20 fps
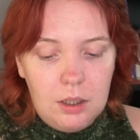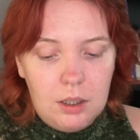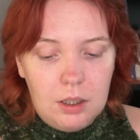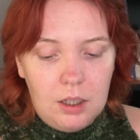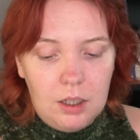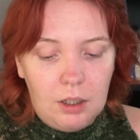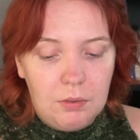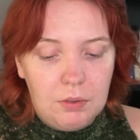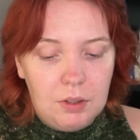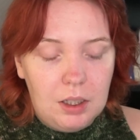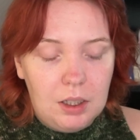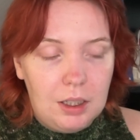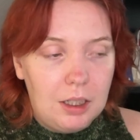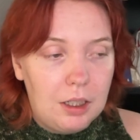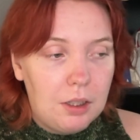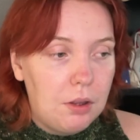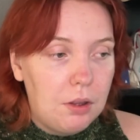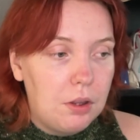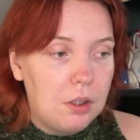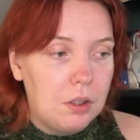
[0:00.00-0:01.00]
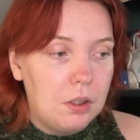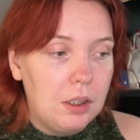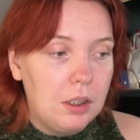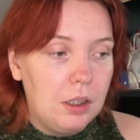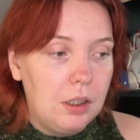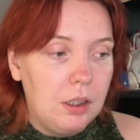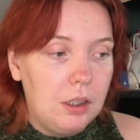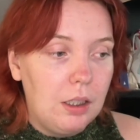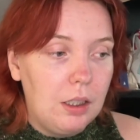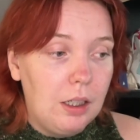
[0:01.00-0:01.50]
I feel like
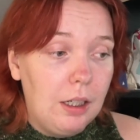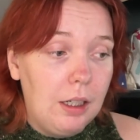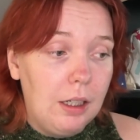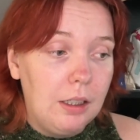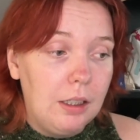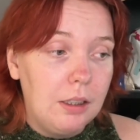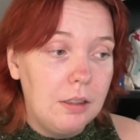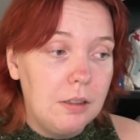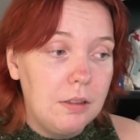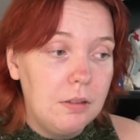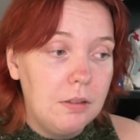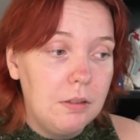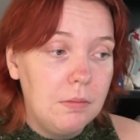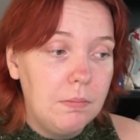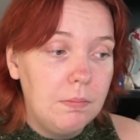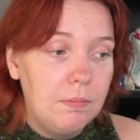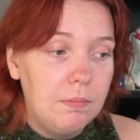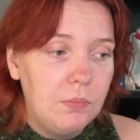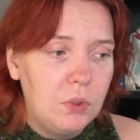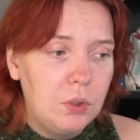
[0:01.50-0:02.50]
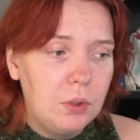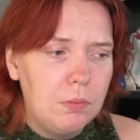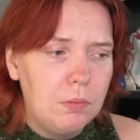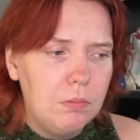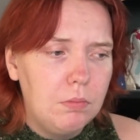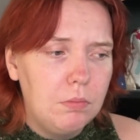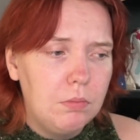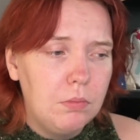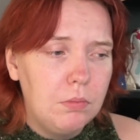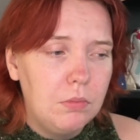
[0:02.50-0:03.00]
39
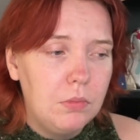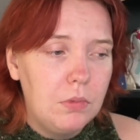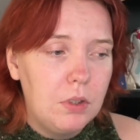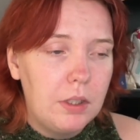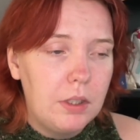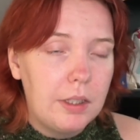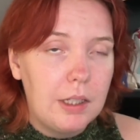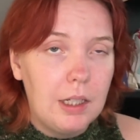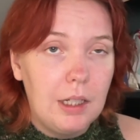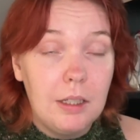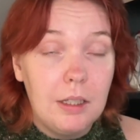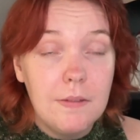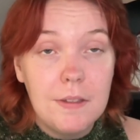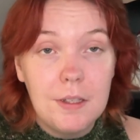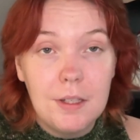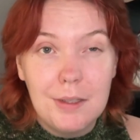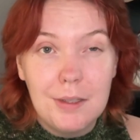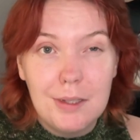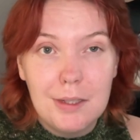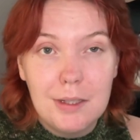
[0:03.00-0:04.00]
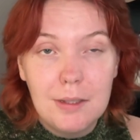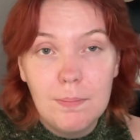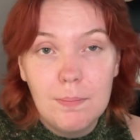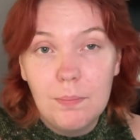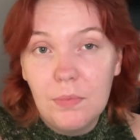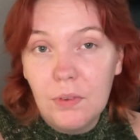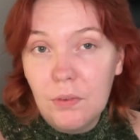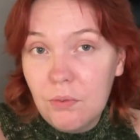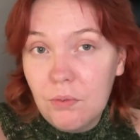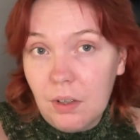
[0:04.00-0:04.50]
skeins is
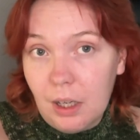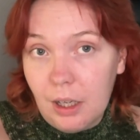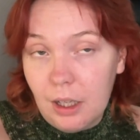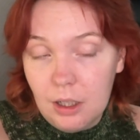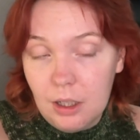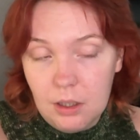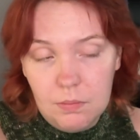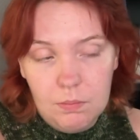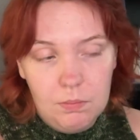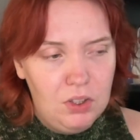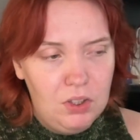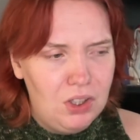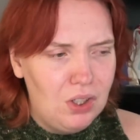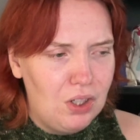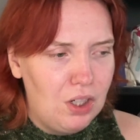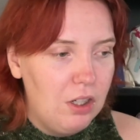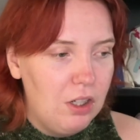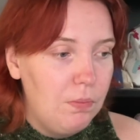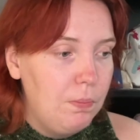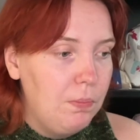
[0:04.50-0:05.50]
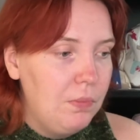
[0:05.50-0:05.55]
fine, you know?